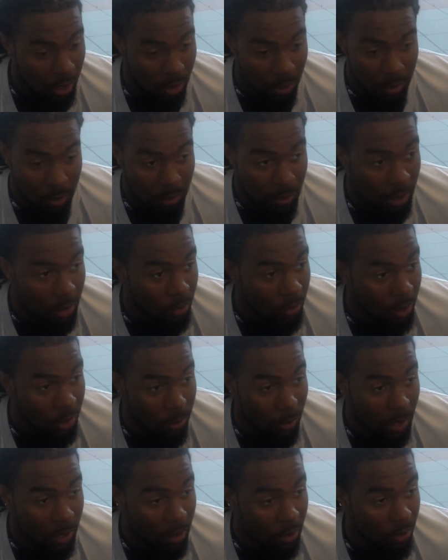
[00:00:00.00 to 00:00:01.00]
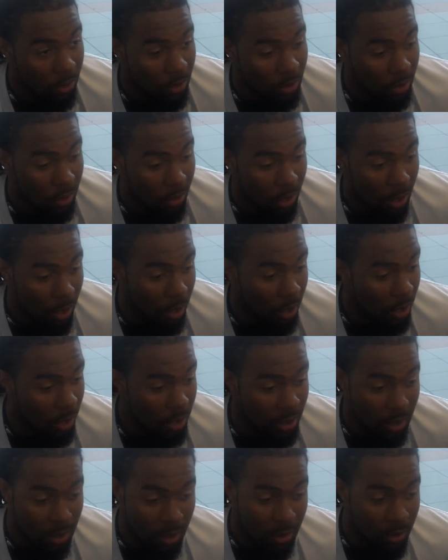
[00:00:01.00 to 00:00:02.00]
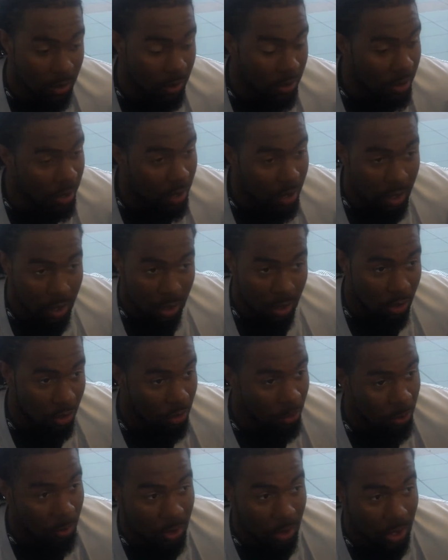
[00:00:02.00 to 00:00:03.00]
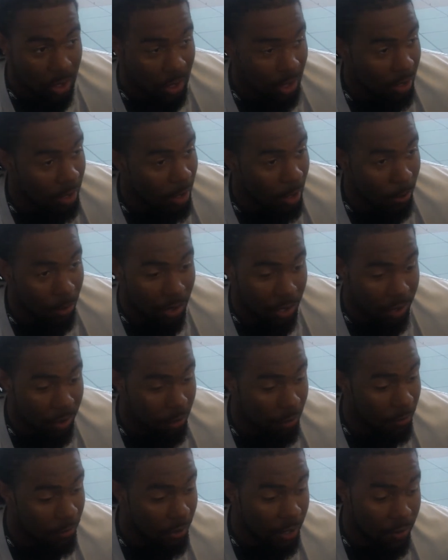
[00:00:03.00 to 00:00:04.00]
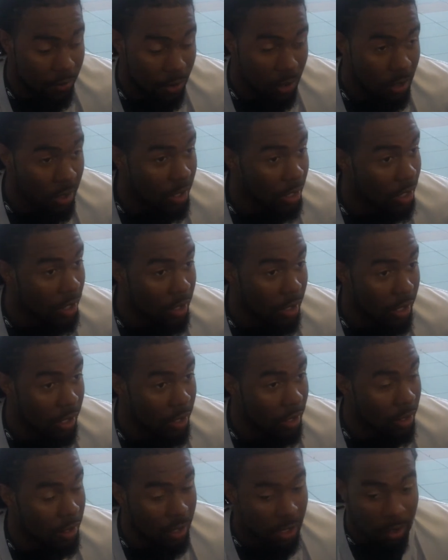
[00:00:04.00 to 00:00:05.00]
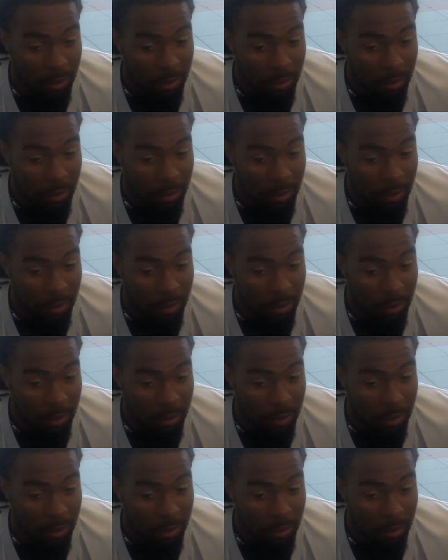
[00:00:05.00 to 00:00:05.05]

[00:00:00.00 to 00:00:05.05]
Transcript: that's why everybody's going so hard. So Coach Pruitt said he's not playing no favorites or anything.